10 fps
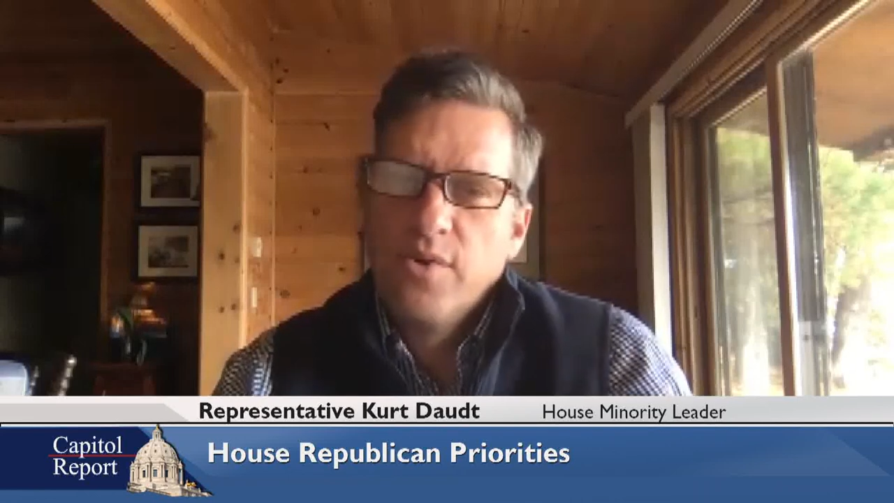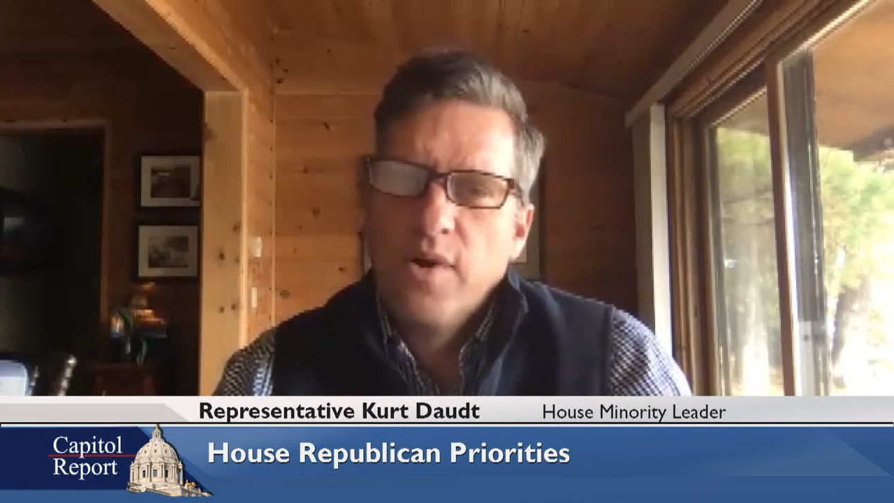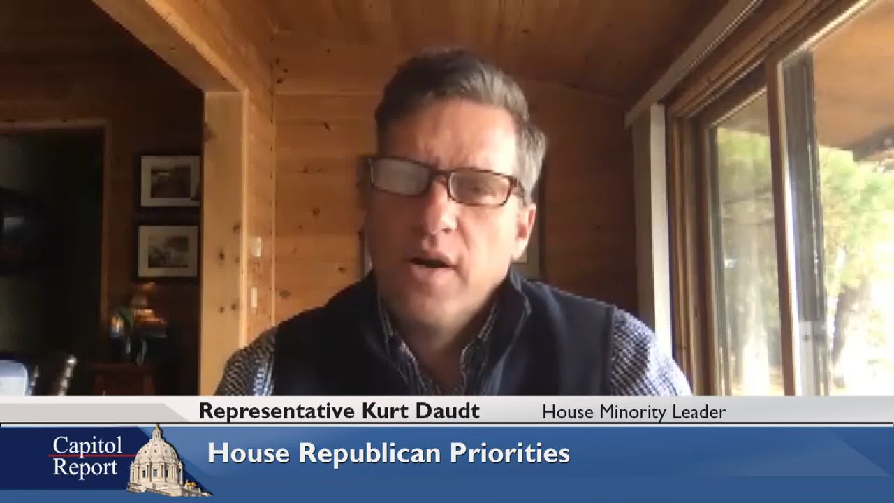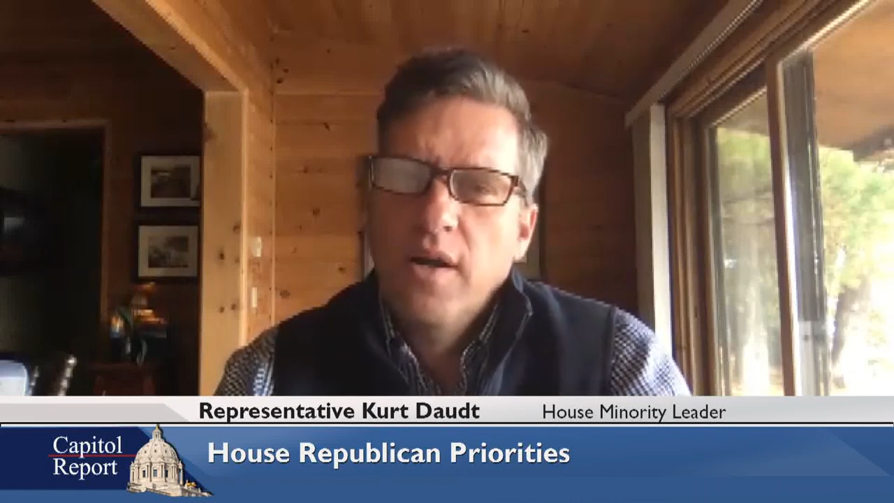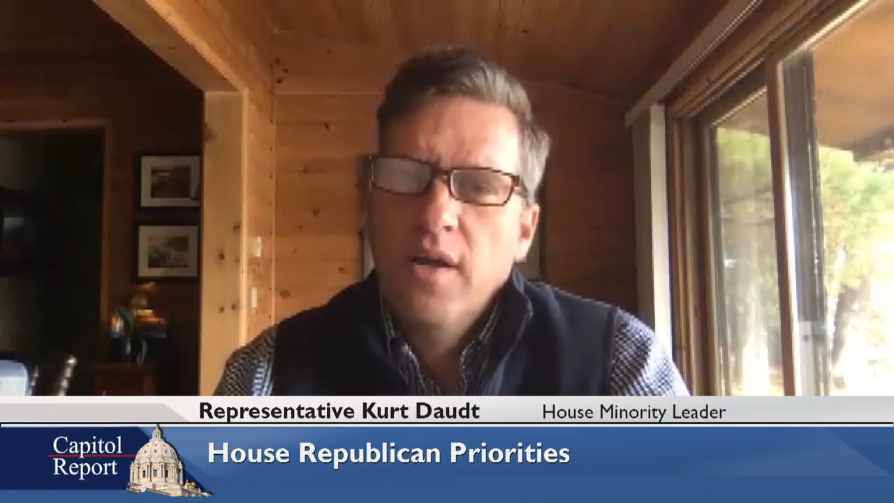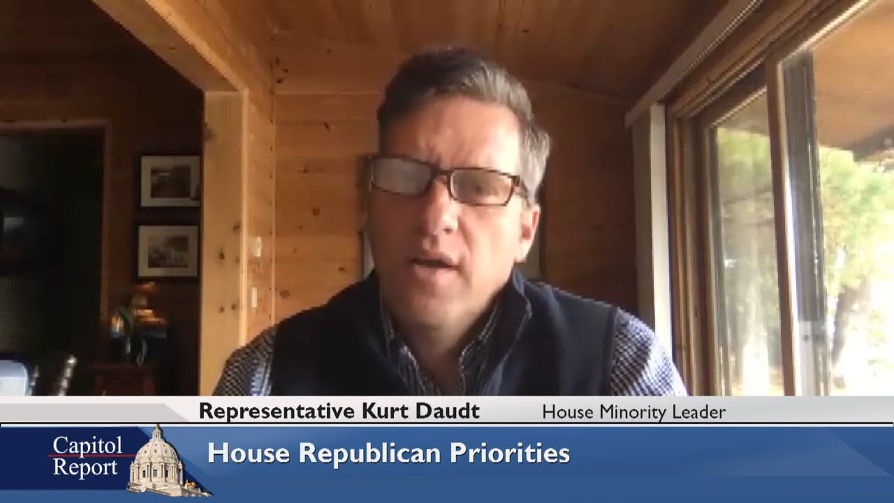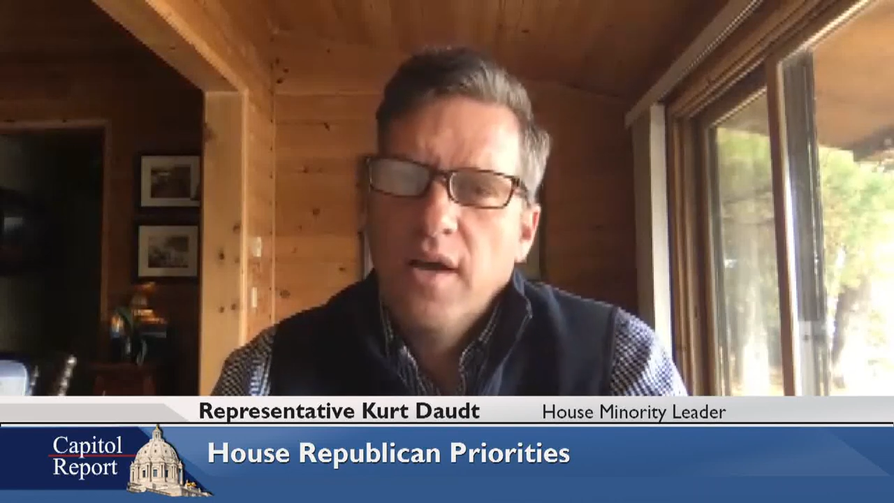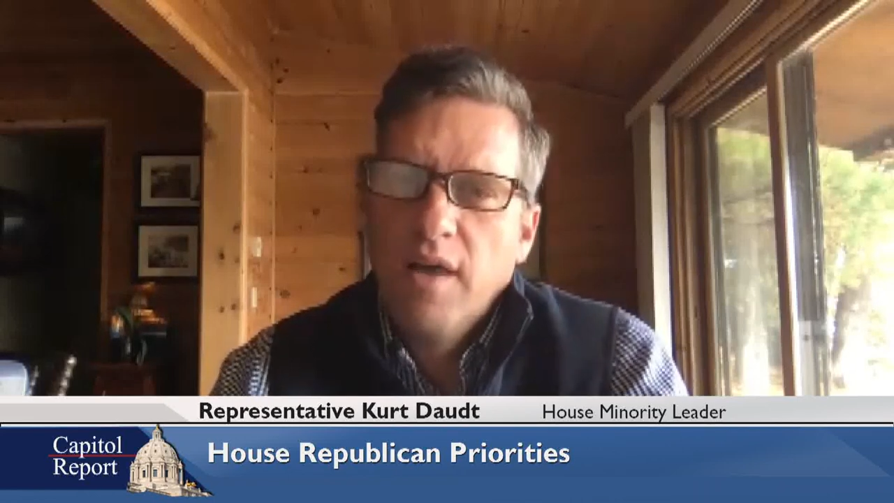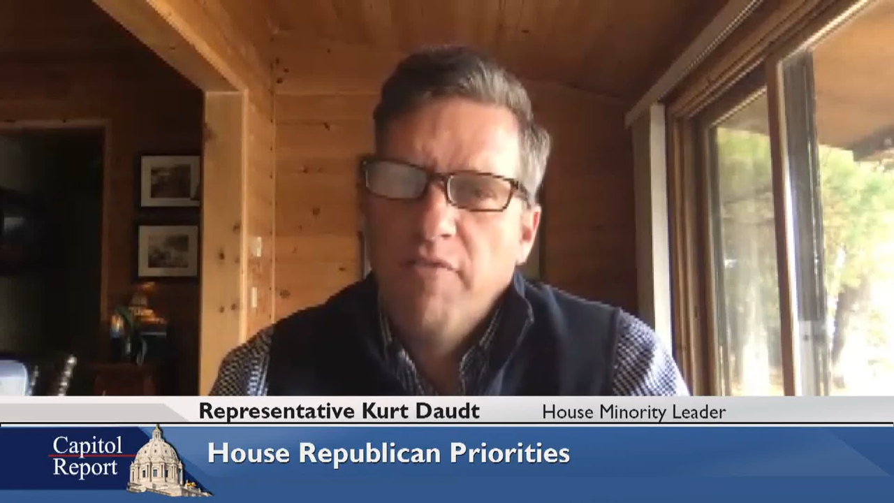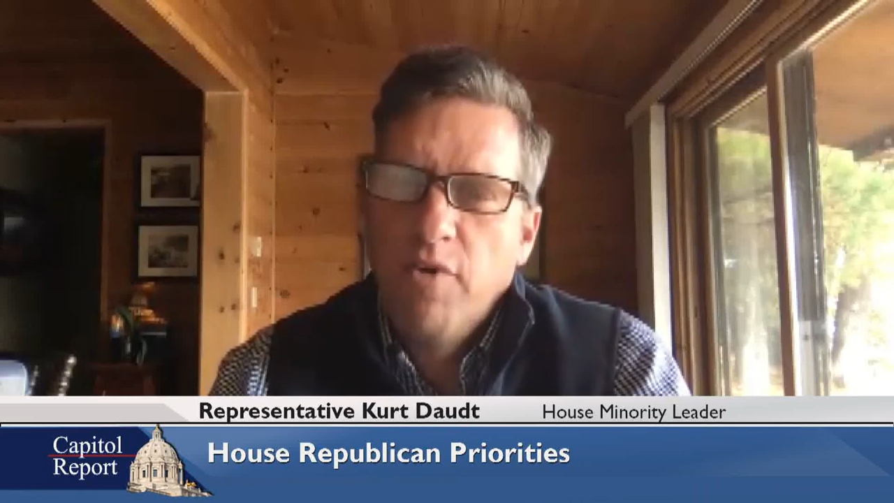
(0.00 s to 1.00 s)
or
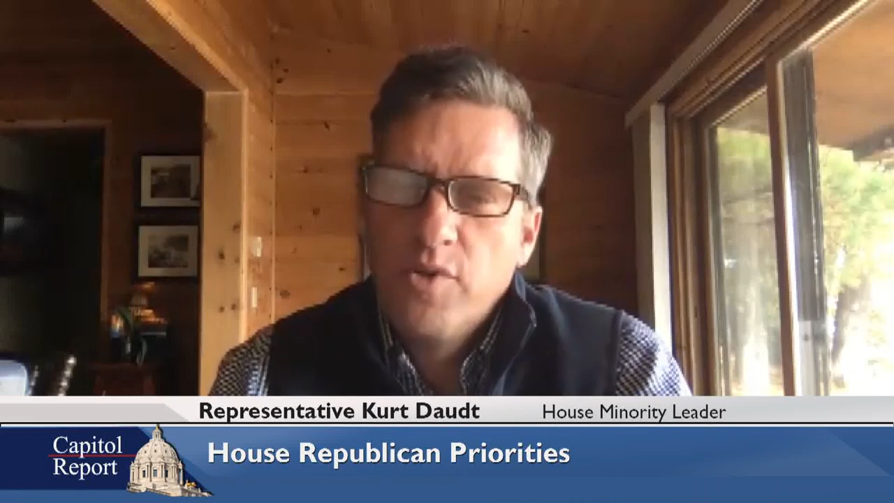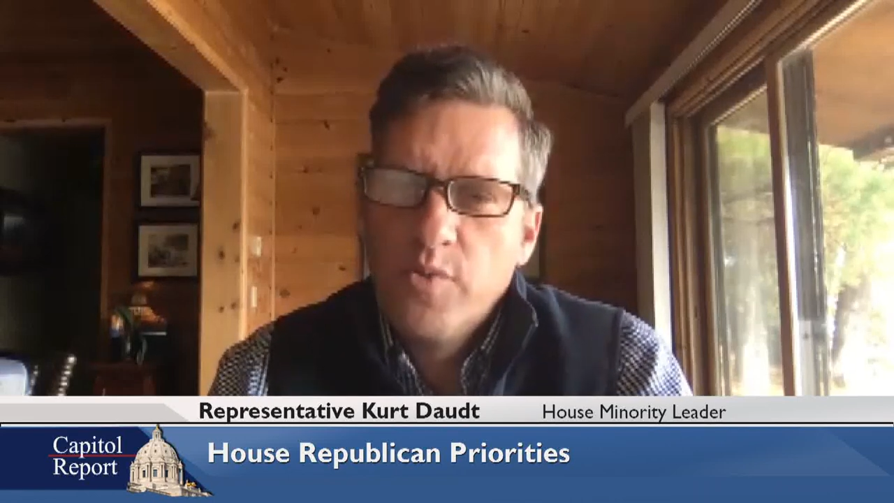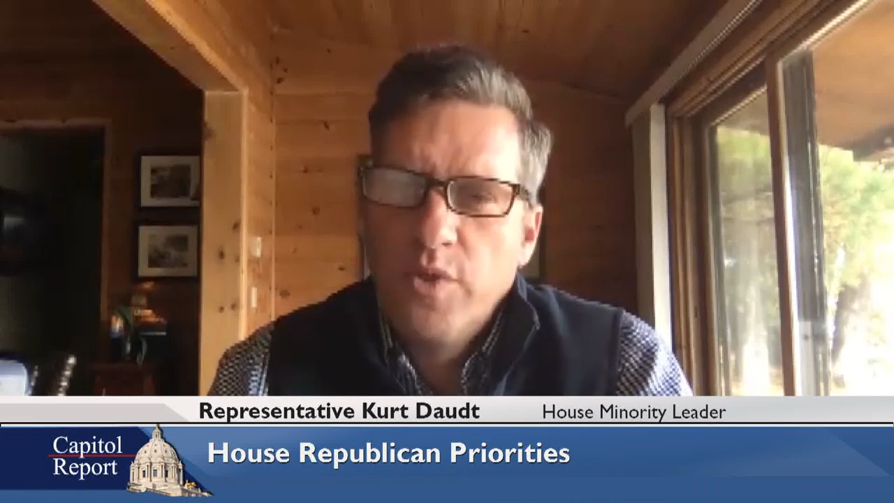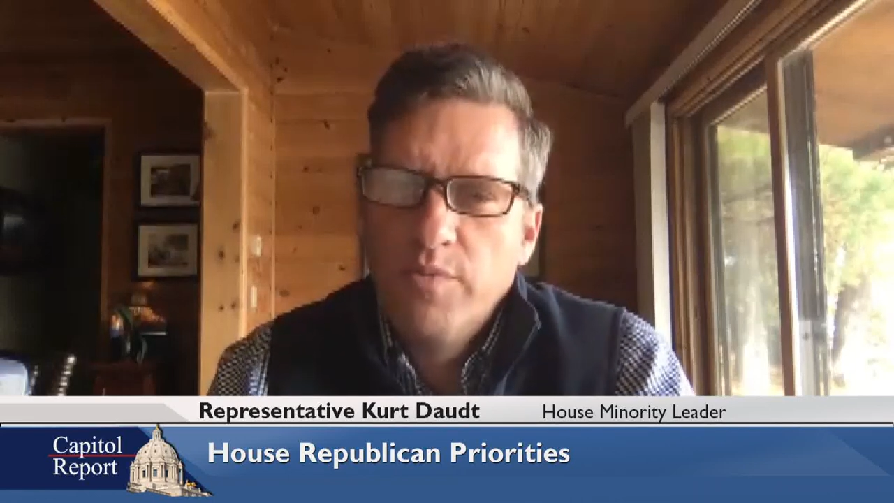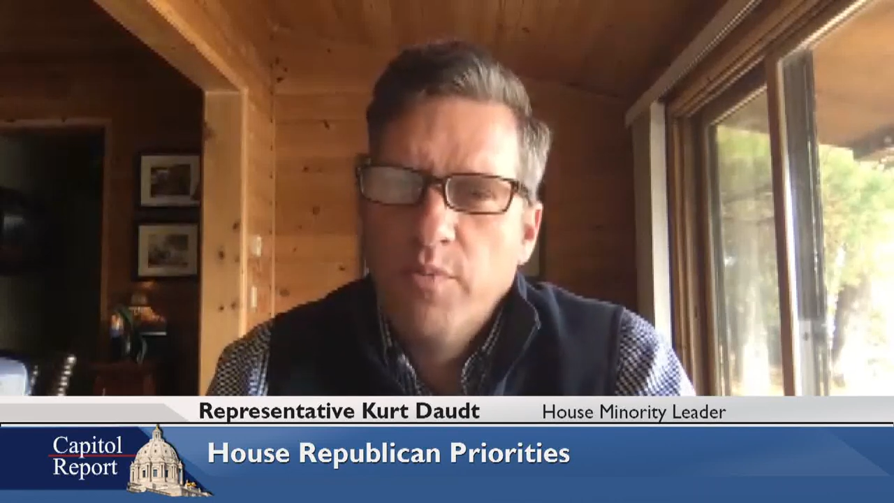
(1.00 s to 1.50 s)
uh, folks will,